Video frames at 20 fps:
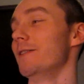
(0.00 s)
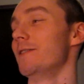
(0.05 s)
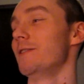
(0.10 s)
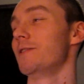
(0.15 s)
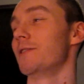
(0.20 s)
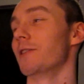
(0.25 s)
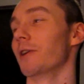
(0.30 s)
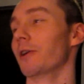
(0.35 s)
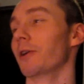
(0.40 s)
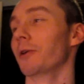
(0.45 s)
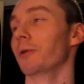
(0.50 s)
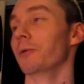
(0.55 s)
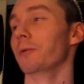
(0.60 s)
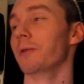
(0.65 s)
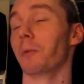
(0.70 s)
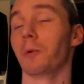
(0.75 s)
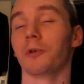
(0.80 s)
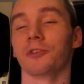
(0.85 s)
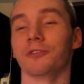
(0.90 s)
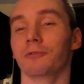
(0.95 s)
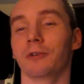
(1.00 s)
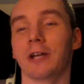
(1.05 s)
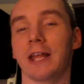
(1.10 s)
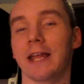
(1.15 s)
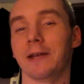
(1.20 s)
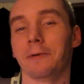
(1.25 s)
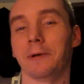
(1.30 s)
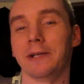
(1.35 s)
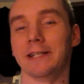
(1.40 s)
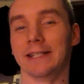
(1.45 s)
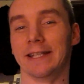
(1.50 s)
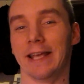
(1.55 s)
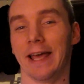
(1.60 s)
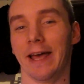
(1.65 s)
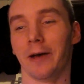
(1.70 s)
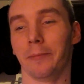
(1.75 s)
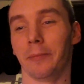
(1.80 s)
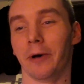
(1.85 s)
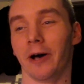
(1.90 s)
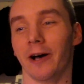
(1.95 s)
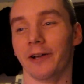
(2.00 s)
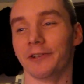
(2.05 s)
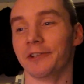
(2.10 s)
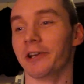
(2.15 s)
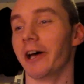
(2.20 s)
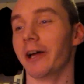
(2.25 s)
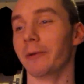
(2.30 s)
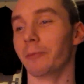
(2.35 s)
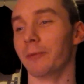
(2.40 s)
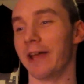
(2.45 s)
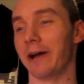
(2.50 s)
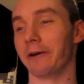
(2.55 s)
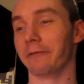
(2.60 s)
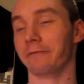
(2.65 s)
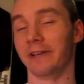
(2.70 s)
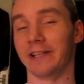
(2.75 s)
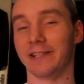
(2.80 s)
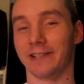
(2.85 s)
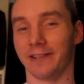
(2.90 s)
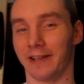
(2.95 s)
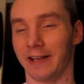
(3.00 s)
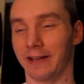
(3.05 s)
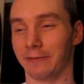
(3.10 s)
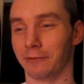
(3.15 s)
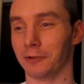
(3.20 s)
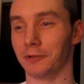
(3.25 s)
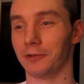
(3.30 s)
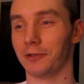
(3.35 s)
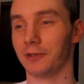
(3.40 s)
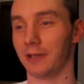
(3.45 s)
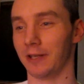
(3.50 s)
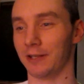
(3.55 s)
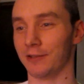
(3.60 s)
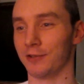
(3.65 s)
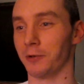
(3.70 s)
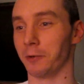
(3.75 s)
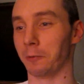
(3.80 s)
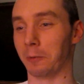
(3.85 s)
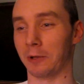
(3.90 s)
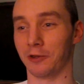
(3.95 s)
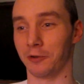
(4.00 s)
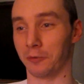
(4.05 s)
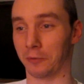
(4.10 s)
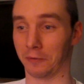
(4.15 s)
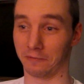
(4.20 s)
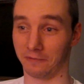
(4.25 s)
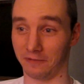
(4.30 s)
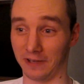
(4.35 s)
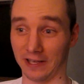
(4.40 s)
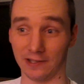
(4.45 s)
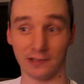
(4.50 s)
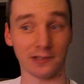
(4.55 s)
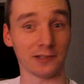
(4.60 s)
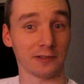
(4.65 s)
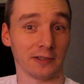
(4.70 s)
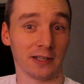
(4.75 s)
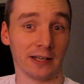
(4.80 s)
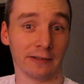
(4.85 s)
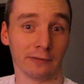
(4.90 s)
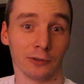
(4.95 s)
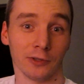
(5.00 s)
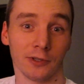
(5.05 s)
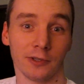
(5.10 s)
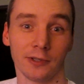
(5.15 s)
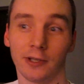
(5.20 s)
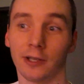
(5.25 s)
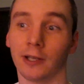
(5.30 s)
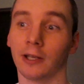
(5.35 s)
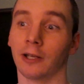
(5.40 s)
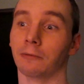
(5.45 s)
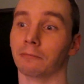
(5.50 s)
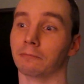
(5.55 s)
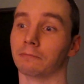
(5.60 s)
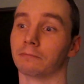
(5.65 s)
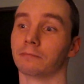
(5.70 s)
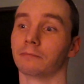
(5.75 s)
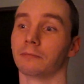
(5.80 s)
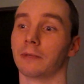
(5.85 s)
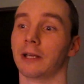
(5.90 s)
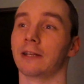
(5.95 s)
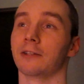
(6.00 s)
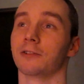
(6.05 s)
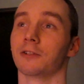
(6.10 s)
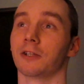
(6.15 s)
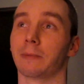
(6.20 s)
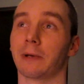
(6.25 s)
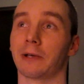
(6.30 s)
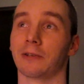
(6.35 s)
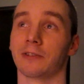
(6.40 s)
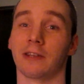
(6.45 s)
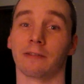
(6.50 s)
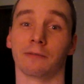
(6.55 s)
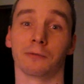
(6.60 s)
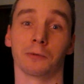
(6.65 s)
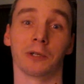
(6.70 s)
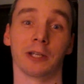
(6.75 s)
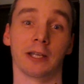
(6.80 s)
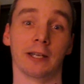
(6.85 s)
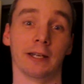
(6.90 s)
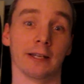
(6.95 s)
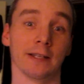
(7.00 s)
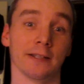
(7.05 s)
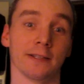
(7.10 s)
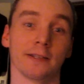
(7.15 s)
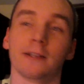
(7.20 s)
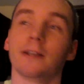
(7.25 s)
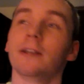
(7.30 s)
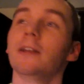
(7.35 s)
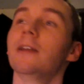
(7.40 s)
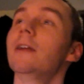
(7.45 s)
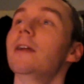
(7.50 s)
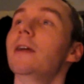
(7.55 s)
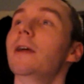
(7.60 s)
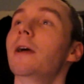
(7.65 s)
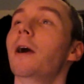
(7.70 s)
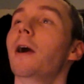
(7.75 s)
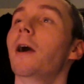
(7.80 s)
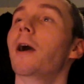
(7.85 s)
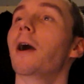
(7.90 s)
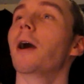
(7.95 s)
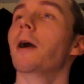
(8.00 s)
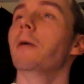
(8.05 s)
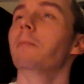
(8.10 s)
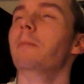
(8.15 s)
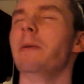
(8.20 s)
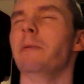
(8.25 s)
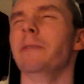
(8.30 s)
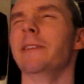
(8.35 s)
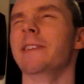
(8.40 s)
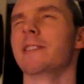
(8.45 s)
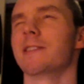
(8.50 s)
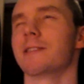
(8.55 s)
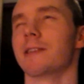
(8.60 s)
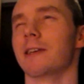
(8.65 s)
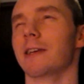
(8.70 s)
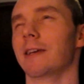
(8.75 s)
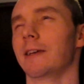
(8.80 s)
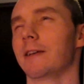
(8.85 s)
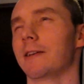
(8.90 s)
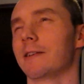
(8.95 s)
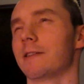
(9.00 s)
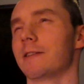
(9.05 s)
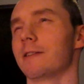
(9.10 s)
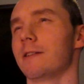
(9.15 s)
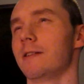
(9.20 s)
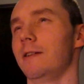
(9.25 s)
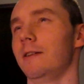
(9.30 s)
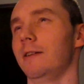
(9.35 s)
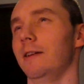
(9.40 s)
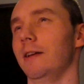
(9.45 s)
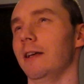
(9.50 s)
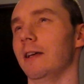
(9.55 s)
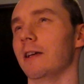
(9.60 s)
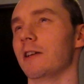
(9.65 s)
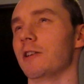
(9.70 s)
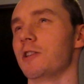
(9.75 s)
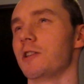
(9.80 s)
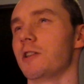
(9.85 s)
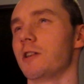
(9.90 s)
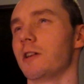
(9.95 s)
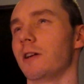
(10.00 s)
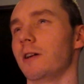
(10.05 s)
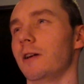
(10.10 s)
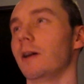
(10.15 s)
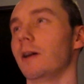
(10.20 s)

So there wasn't really any way to get a par time without fixing the levels, and so I went through and fixed the levels, and it took about 7 working days. Maybe 6-ish.